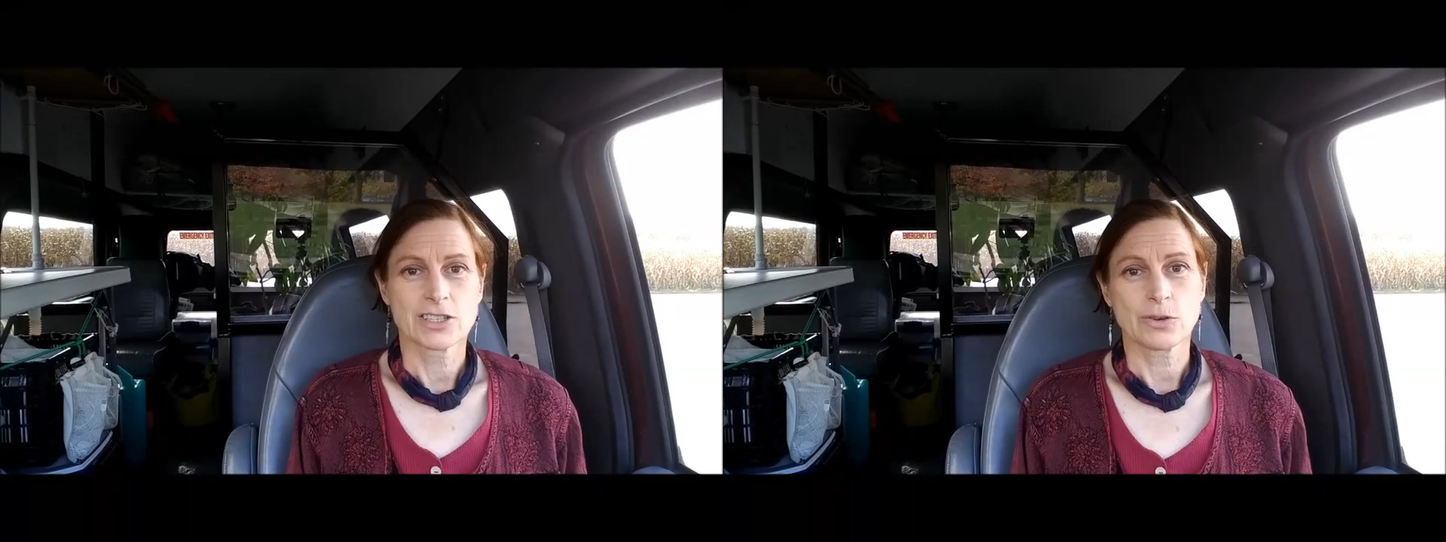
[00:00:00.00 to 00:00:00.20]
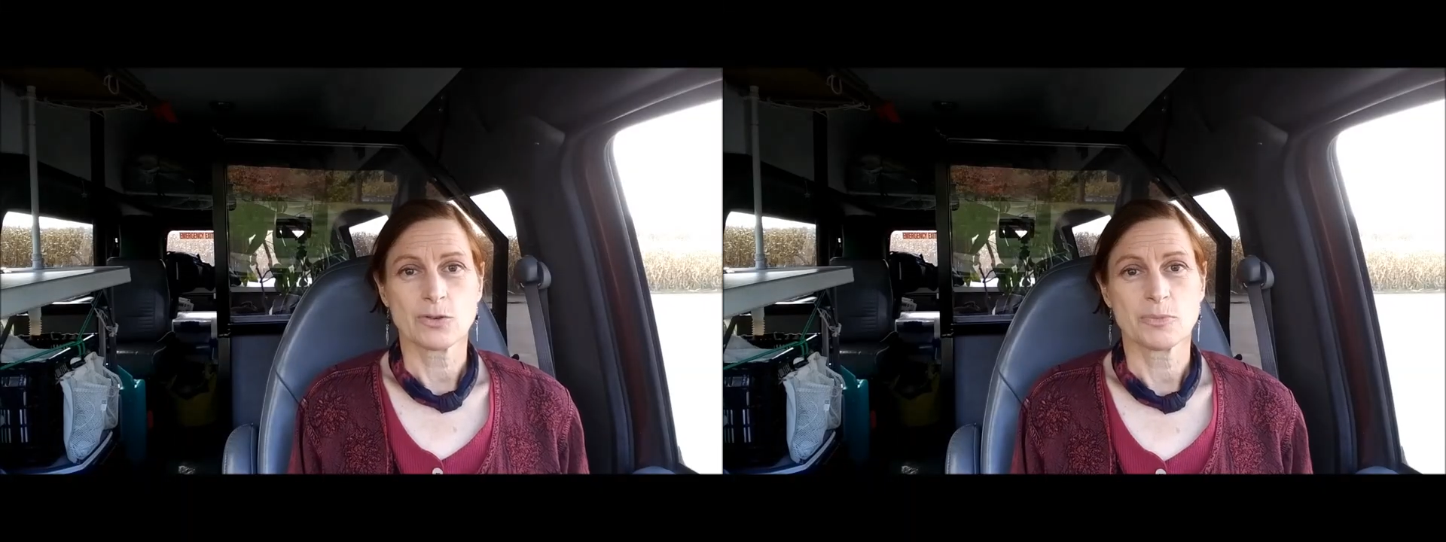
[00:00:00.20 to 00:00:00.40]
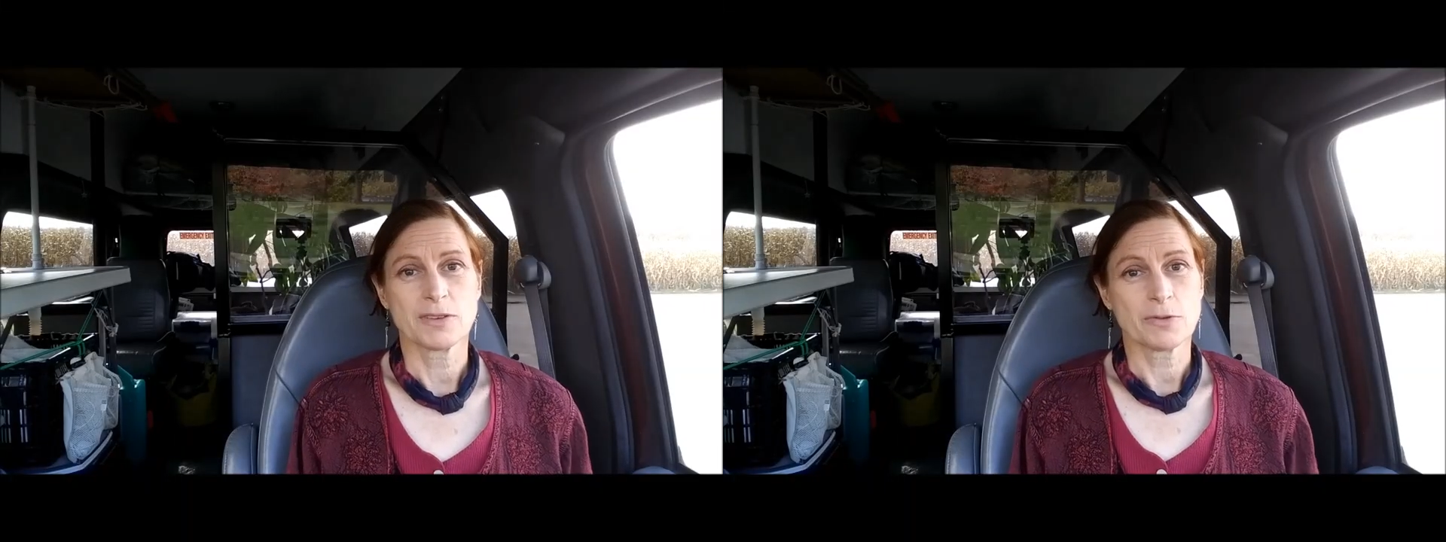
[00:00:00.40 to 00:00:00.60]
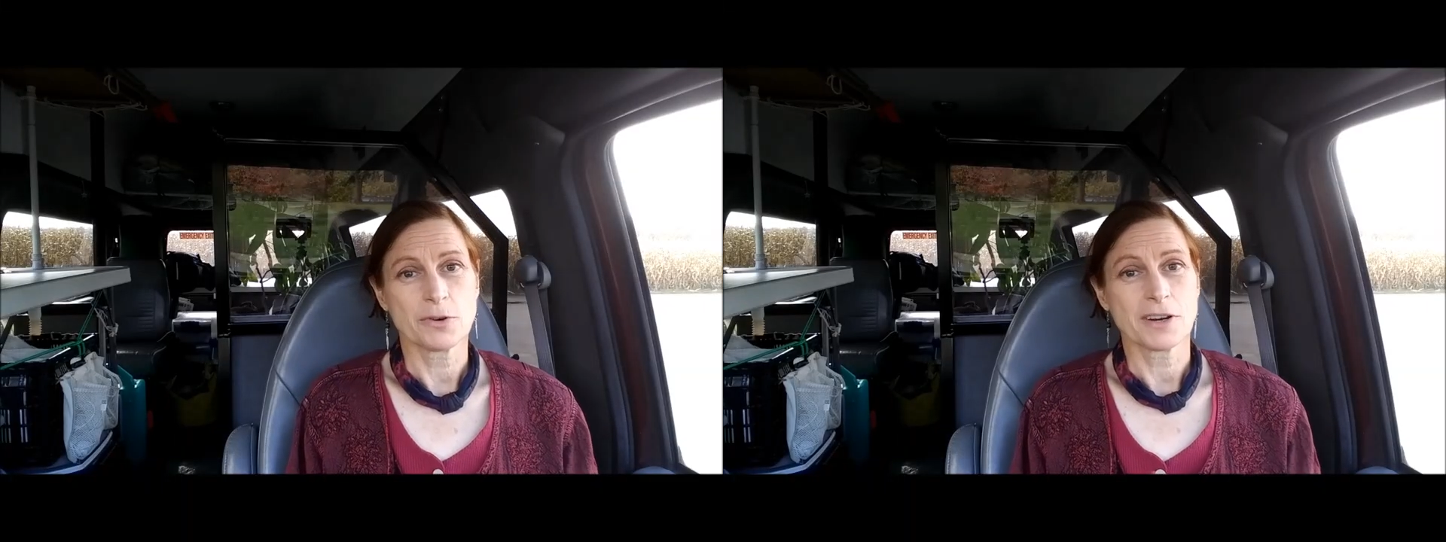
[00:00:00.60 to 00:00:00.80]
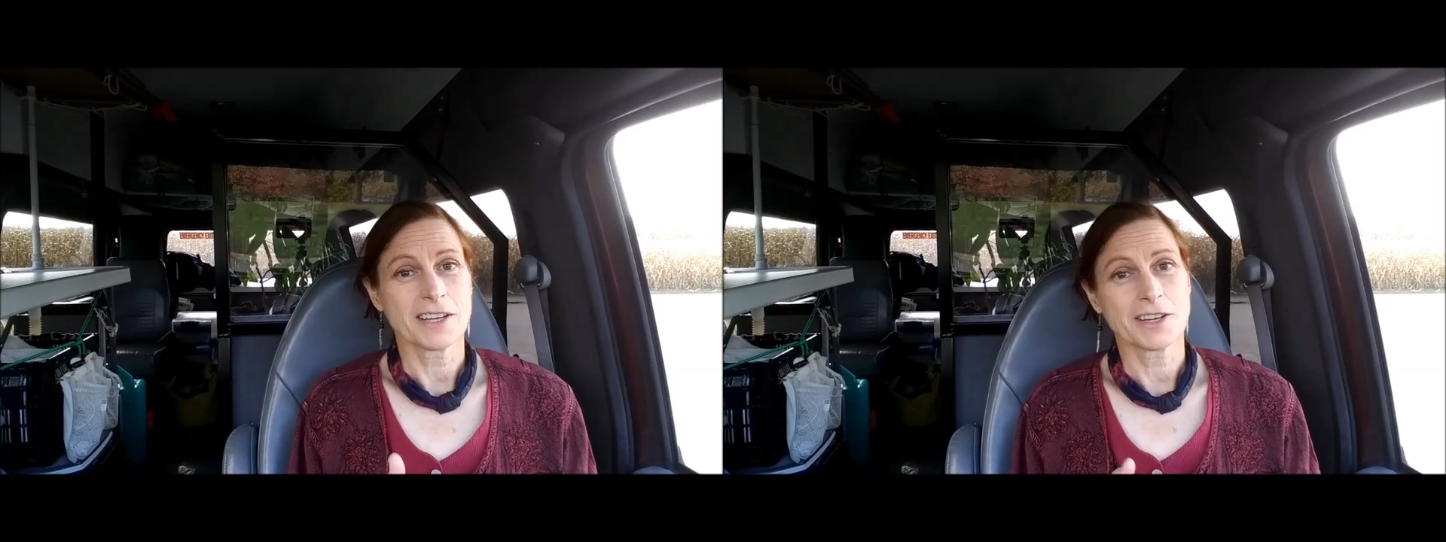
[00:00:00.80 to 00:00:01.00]
So
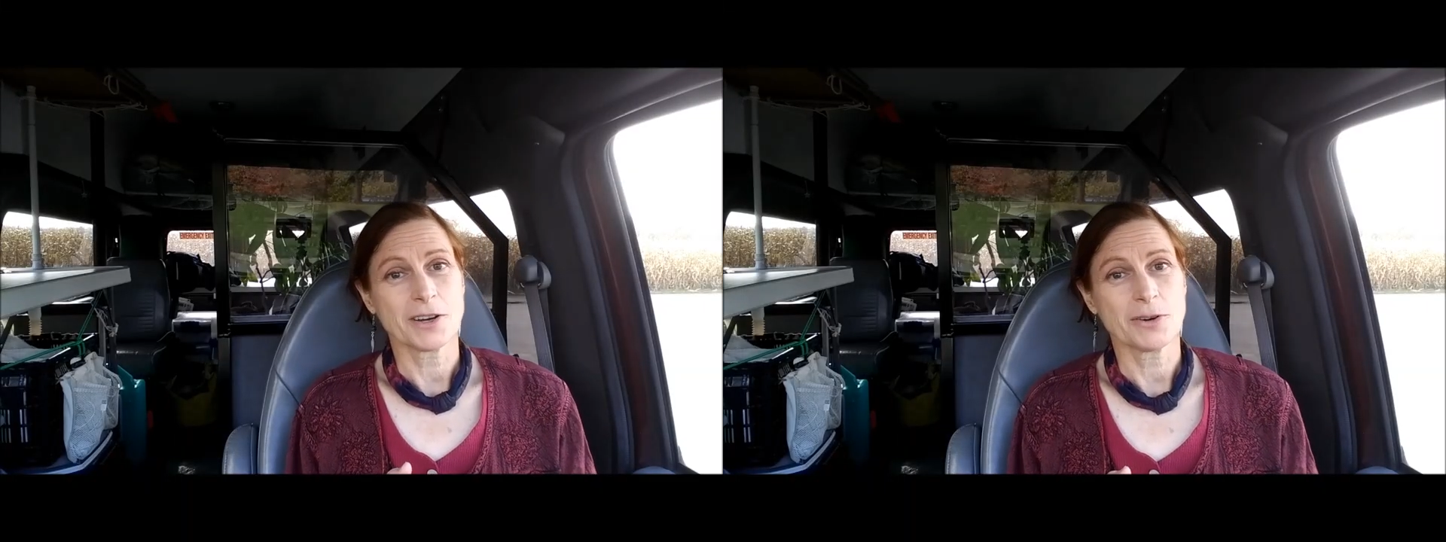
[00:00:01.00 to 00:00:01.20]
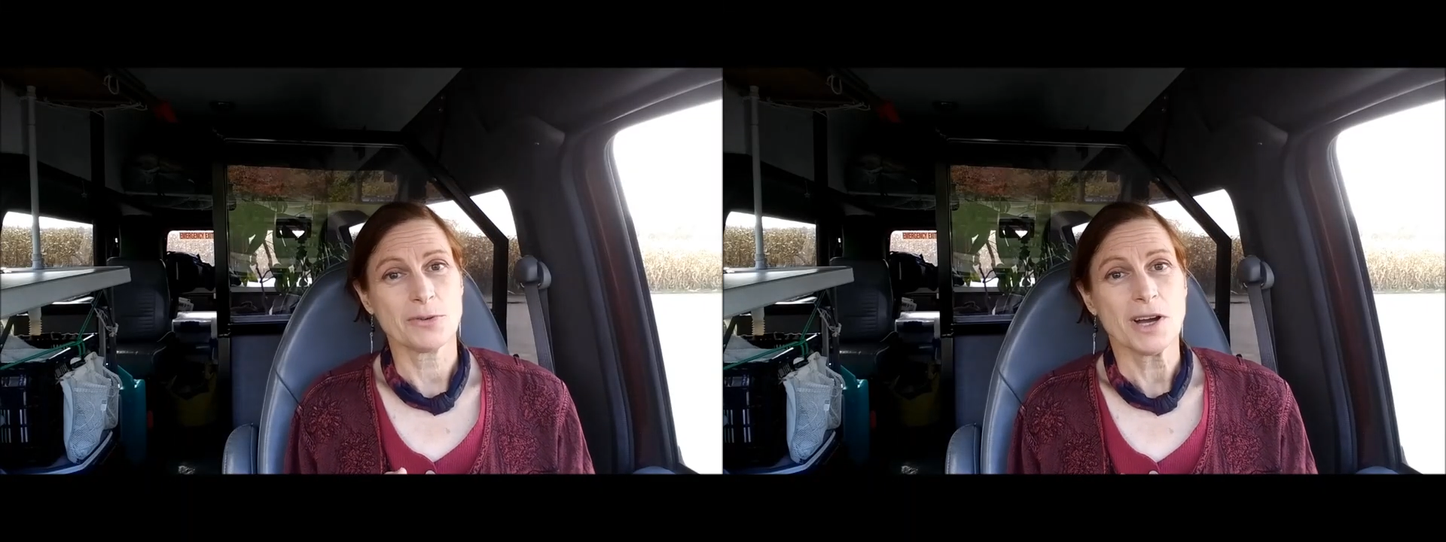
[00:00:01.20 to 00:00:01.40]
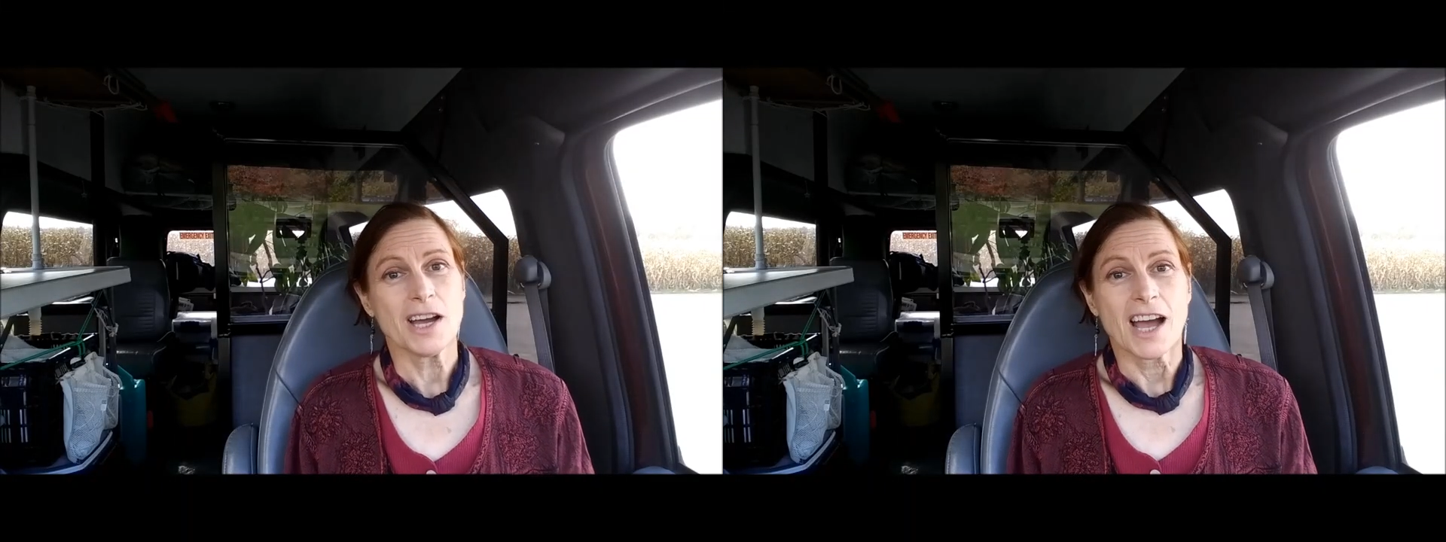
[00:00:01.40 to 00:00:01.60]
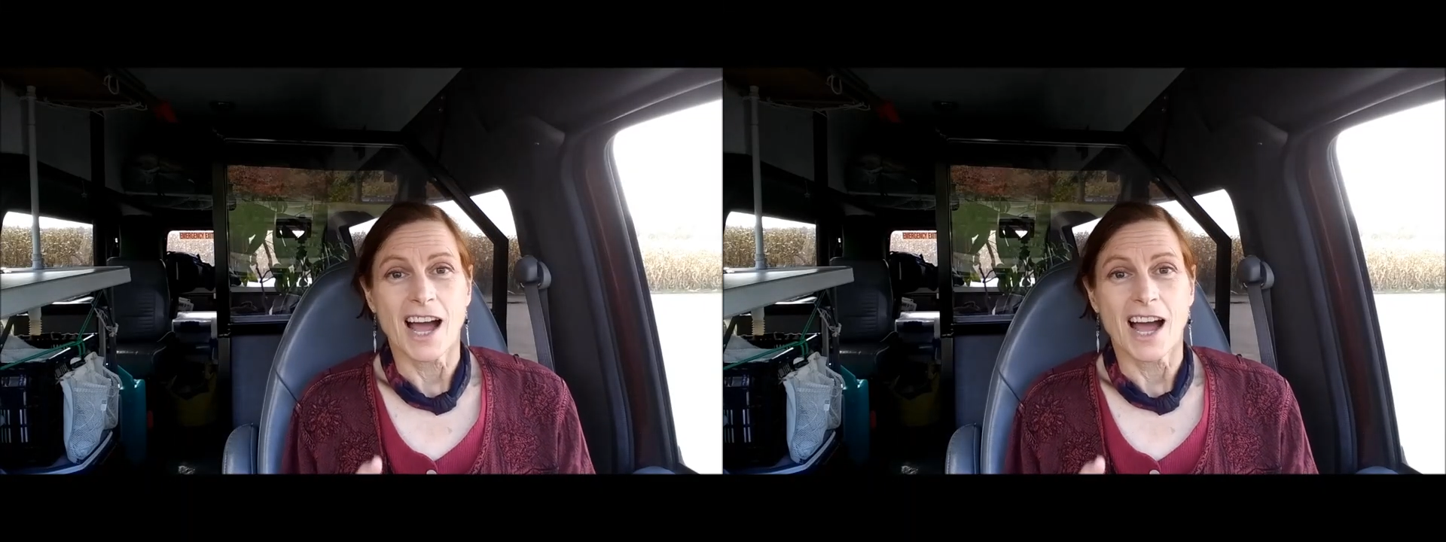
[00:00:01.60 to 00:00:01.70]
before I go,